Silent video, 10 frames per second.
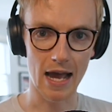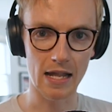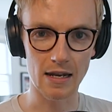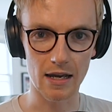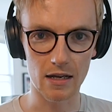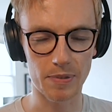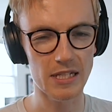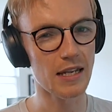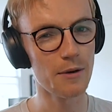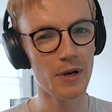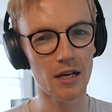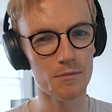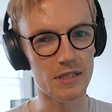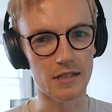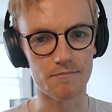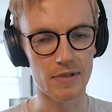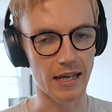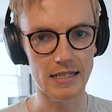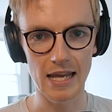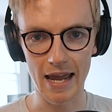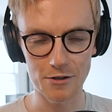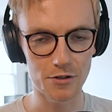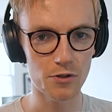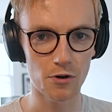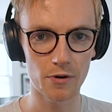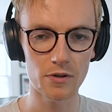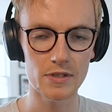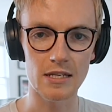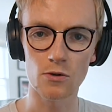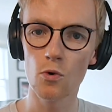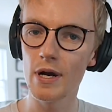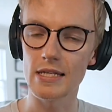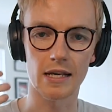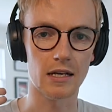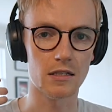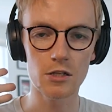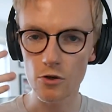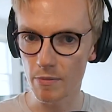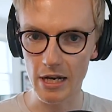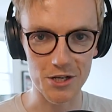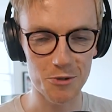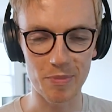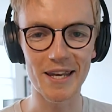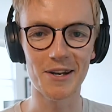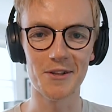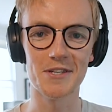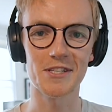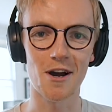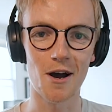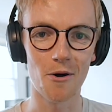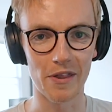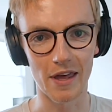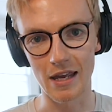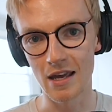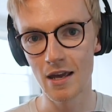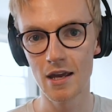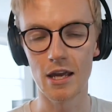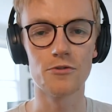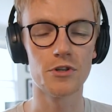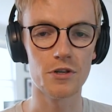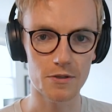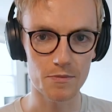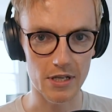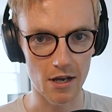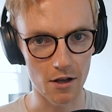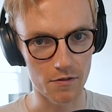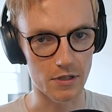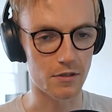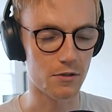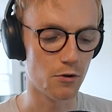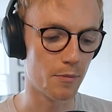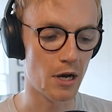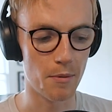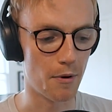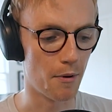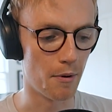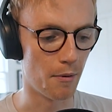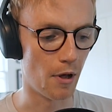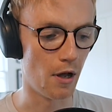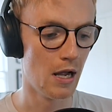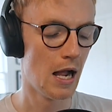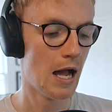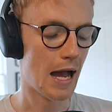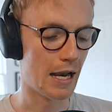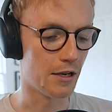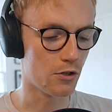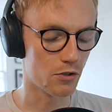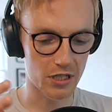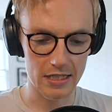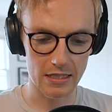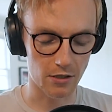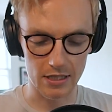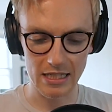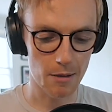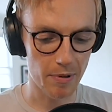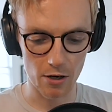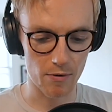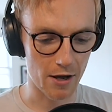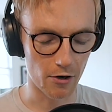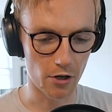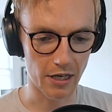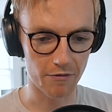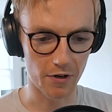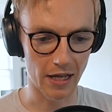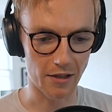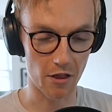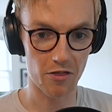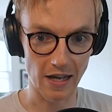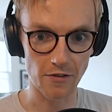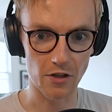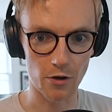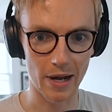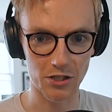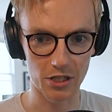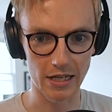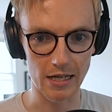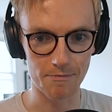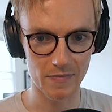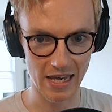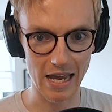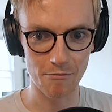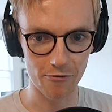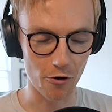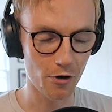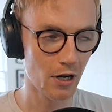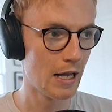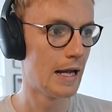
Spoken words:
And particularly when it comes to like tech tutorials, there's always like a 2-minute spiel at the start where they introduce themselves and talk about blah, blah, blah, blah. And you're skipping around looking for like the thing that you actually came for.